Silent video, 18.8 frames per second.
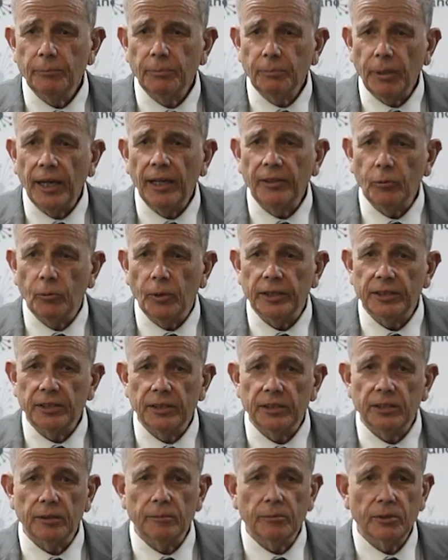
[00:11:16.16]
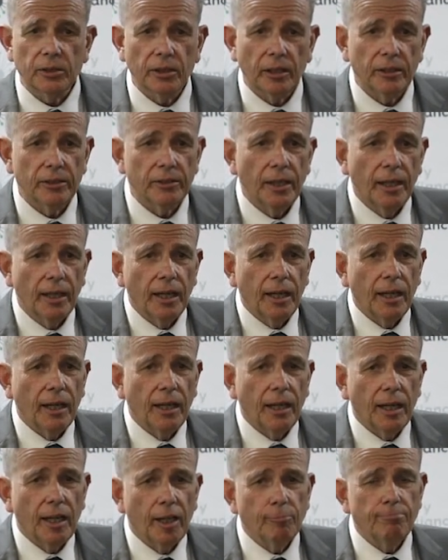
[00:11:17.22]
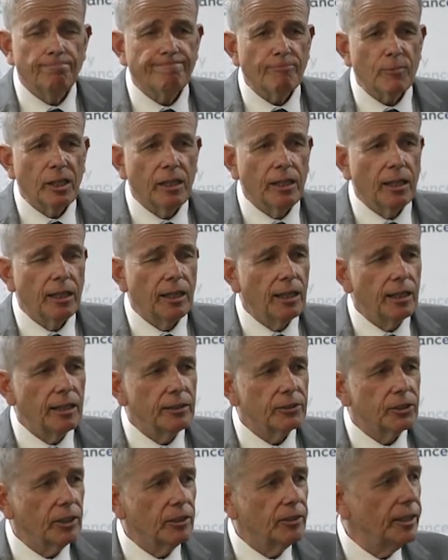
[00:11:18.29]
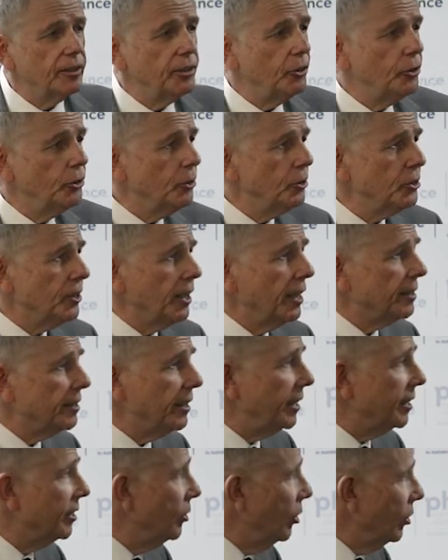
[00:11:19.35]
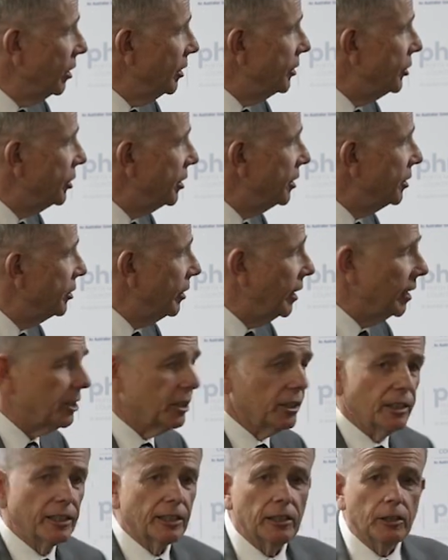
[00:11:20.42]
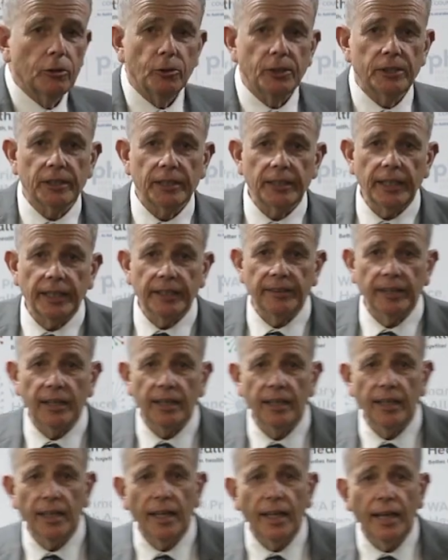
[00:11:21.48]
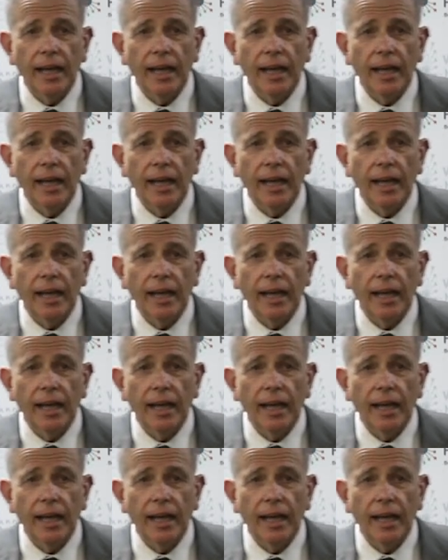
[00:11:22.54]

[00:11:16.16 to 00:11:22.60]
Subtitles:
pathway systems. So that you use that technology to actually glue it together.